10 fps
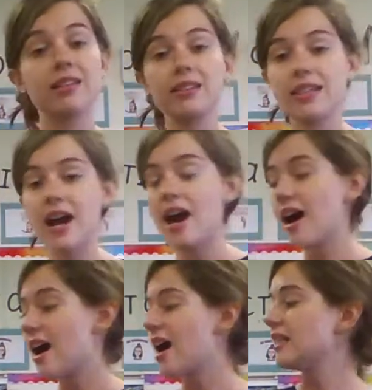
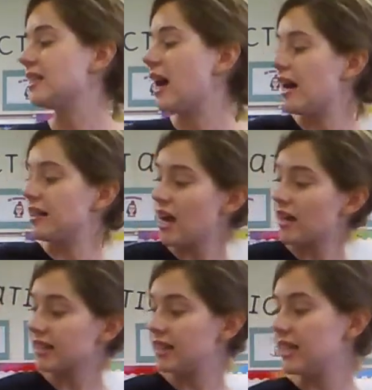Ta-da,
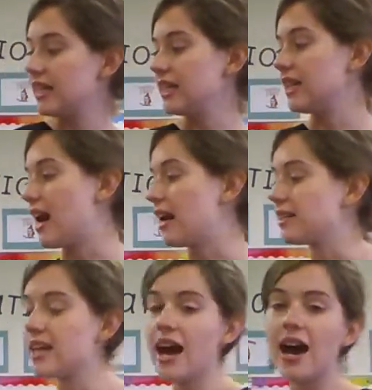taki-da,
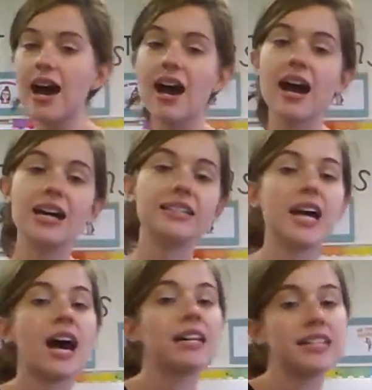
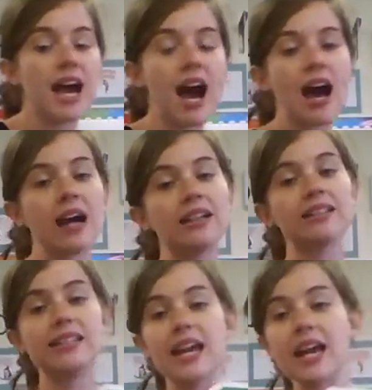ta-da, ta.
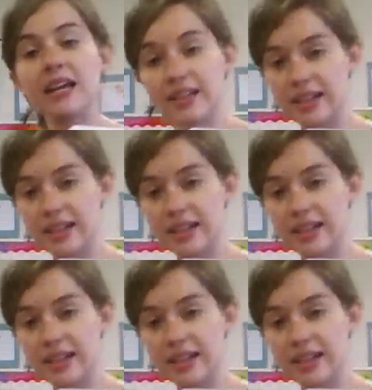Say it.